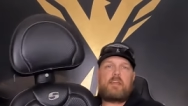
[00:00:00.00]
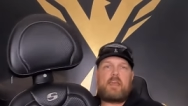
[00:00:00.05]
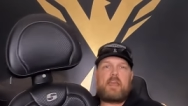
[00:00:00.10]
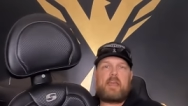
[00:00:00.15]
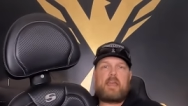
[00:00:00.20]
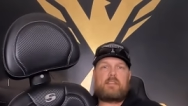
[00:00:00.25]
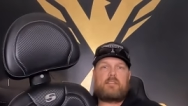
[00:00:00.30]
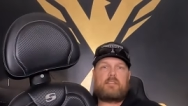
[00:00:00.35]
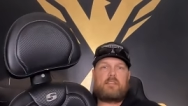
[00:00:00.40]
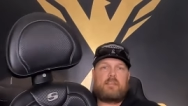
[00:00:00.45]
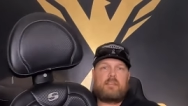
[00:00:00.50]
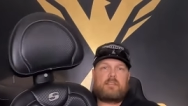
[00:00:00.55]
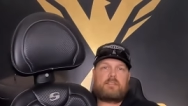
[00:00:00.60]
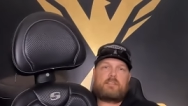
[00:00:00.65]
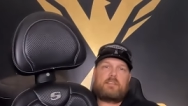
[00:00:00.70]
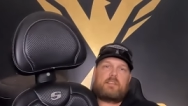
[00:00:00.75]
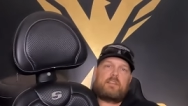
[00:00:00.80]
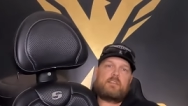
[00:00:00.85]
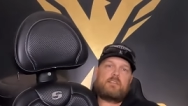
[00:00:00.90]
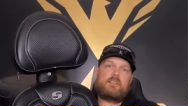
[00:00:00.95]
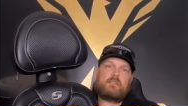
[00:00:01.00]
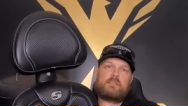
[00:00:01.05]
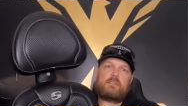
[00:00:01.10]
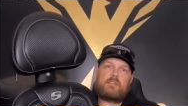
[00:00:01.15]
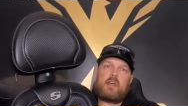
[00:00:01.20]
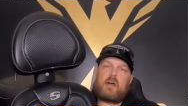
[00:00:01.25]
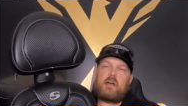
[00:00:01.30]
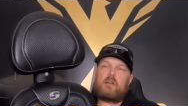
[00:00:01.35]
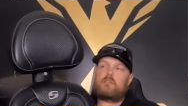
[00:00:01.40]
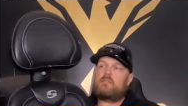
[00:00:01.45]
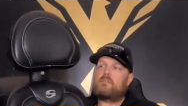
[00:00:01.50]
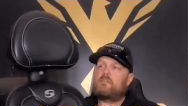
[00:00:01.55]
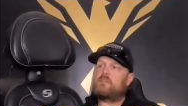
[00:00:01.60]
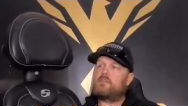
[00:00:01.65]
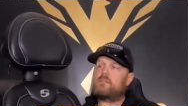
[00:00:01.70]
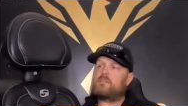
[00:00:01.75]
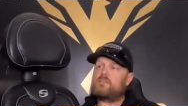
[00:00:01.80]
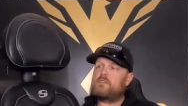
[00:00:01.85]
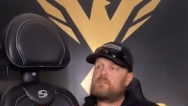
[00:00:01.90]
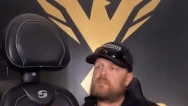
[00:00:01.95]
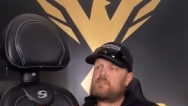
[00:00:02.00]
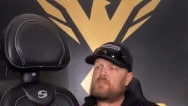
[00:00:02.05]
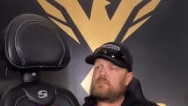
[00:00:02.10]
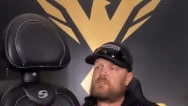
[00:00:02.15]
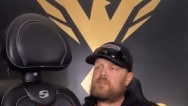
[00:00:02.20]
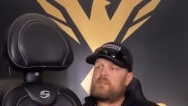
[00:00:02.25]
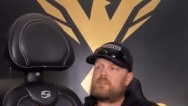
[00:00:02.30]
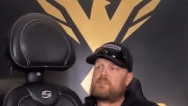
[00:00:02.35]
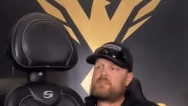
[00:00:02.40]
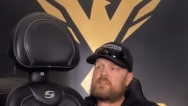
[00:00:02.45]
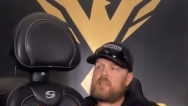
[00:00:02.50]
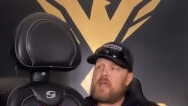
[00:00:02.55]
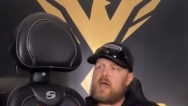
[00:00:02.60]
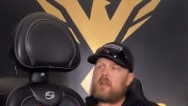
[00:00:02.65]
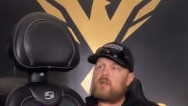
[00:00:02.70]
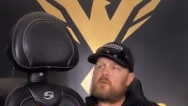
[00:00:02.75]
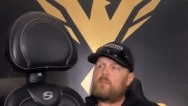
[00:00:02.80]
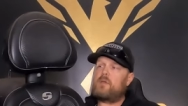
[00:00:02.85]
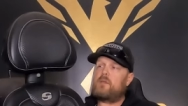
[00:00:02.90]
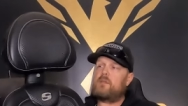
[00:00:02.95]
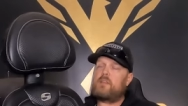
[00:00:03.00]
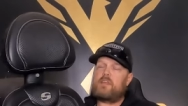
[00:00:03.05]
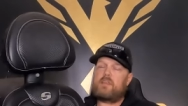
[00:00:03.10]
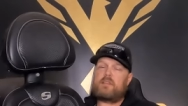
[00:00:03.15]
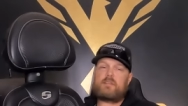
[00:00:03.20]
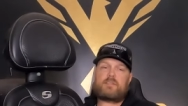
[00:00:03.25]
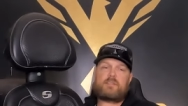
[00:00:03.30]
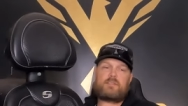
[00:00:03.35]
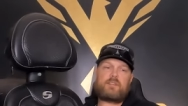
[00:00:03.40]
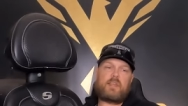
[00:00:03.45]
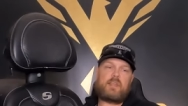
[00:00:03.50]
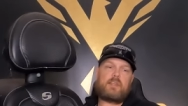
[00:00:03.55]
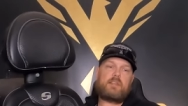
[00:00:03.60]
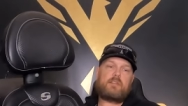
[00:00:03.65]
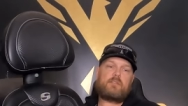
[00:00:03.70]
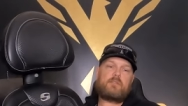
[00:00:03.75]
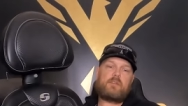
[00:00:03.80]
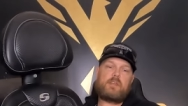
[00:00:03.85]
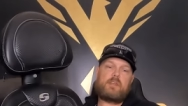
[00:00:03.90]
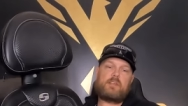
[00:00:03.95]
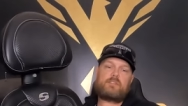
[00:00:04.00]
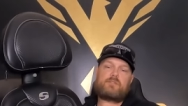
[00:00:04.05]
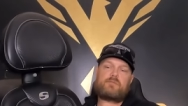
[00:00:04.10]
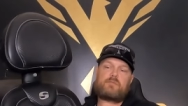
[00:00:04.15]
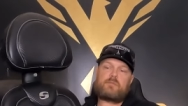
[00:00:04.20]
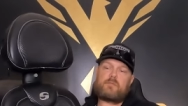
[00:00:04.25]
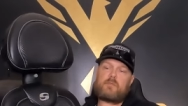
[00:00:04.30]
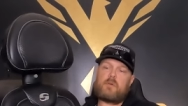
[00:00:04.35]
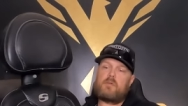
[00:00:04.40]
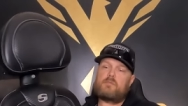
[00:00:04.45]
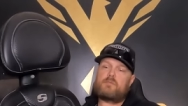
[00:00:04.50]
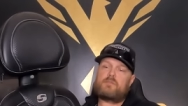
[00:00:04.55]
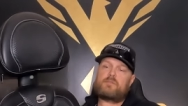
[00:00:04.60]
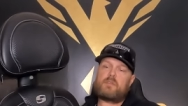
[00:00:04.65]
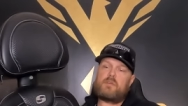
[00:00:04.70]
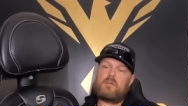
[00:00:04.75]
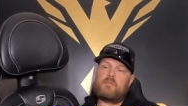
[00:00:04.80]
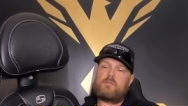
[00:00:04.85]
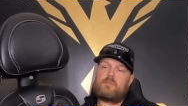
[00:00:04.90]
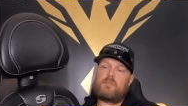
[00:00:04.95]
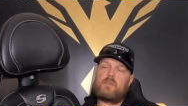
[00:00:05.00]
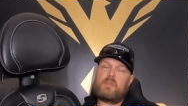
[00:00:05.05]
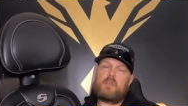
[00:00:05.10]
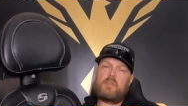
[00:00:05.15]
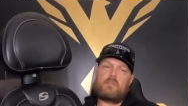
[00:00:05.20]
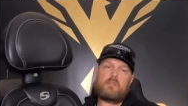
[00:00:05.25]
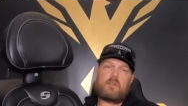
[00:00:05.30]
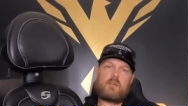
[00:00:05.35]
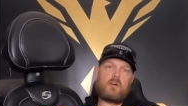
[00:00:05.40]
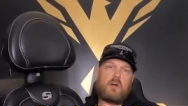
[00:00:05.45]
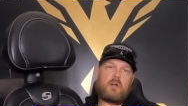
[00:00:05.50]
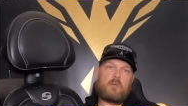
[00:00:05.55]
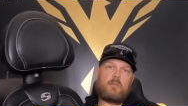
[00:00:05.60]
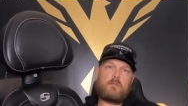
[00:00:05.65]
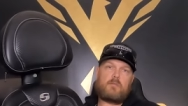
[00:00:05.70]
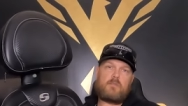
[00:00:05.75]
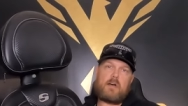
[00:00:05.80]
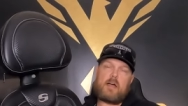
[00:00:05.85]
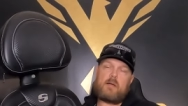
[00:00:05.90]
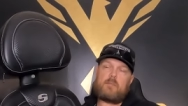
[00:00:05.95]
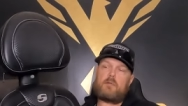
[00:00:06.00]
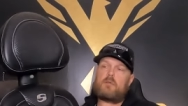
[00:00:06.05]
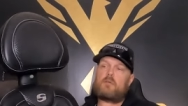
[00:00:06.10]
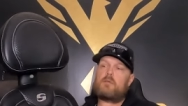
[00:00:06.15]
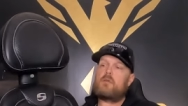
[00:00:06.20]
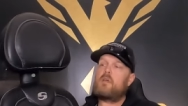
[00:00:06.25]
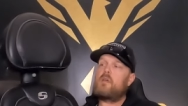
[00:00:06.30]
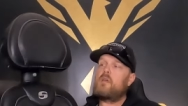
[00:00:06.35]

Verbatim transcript: they had this seat in stock. This is the Saddlemen Extended Reach Road Sofa in the carbon fiber.